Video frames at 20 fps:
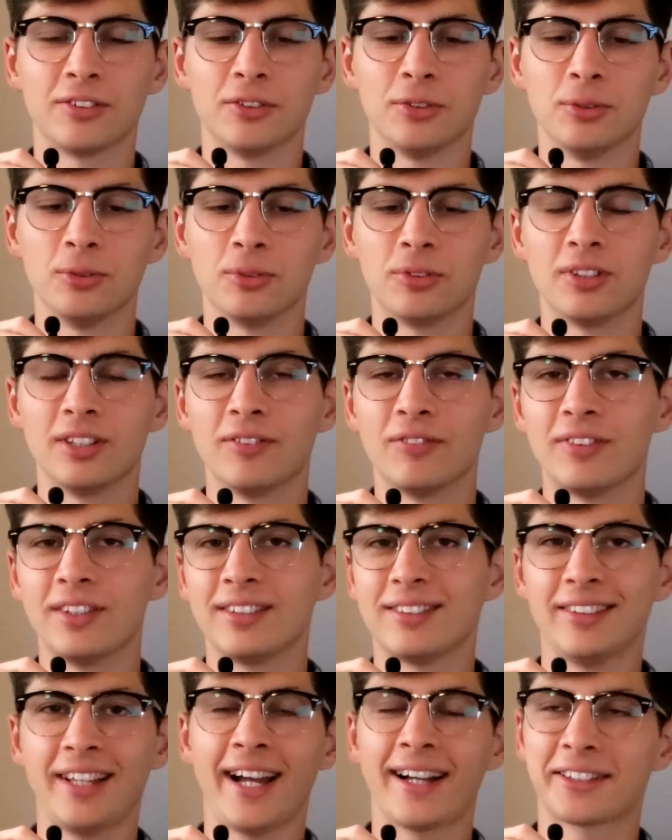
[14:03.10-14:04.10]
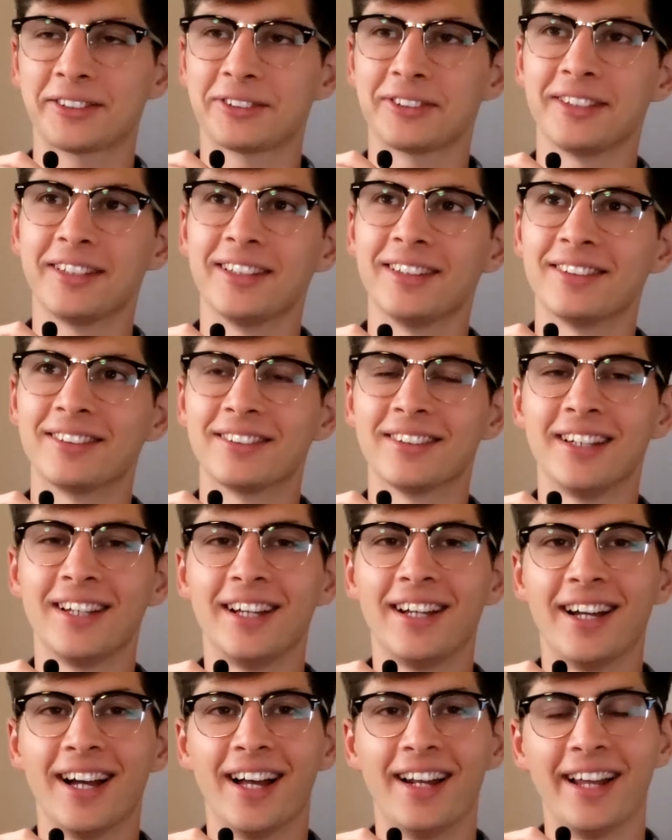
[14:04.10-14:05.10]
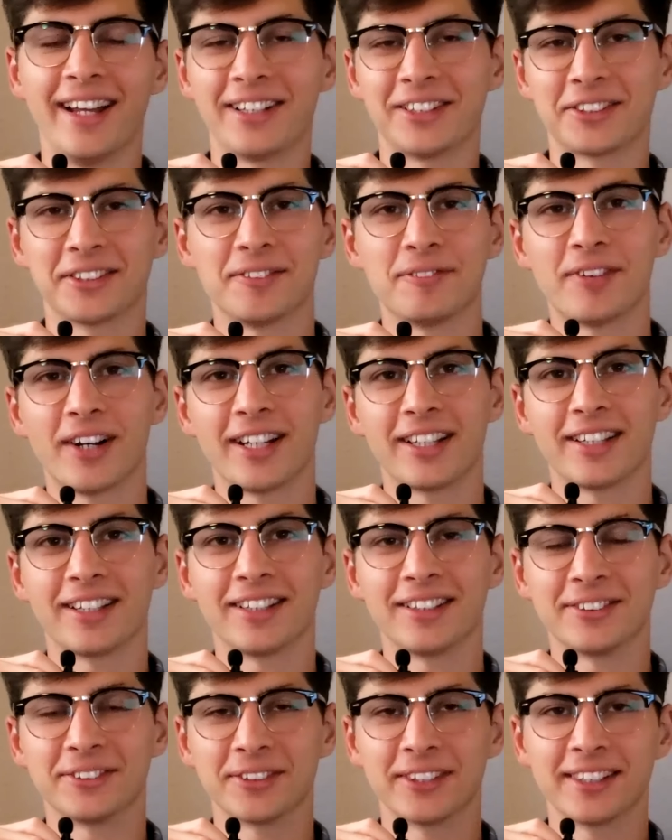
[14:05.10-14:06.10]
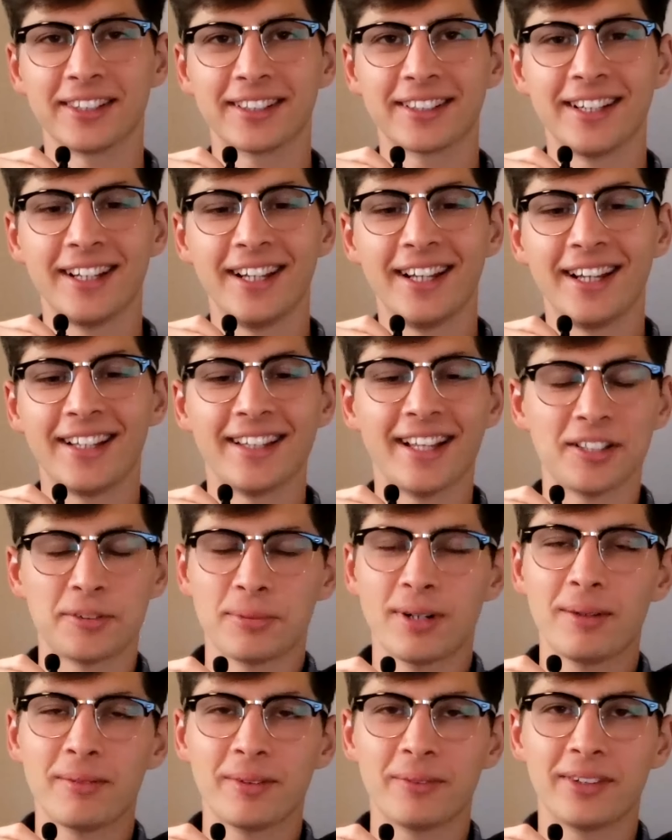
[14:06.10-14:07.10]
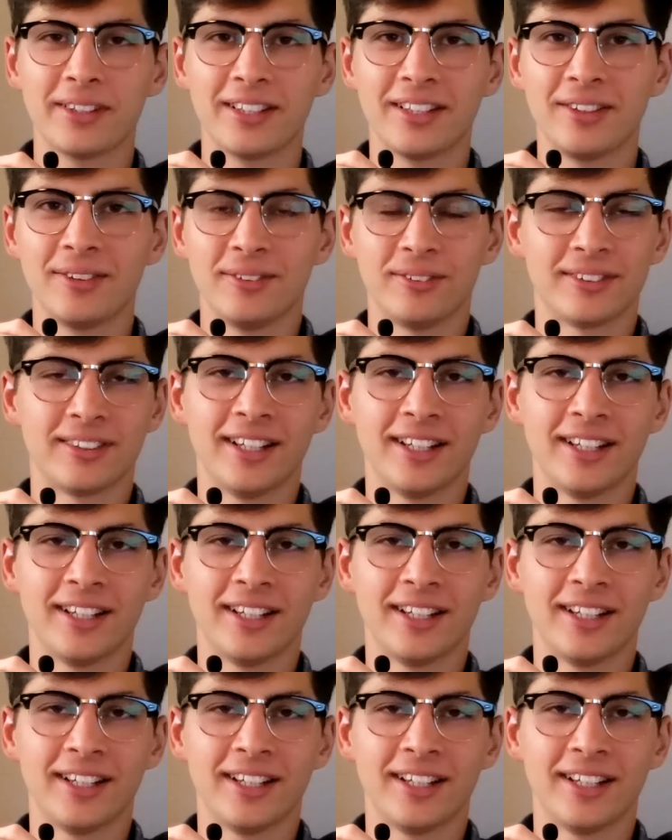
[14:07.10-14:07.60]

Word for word: used. If this actually is an ancient Viking drink, that's probably what they used.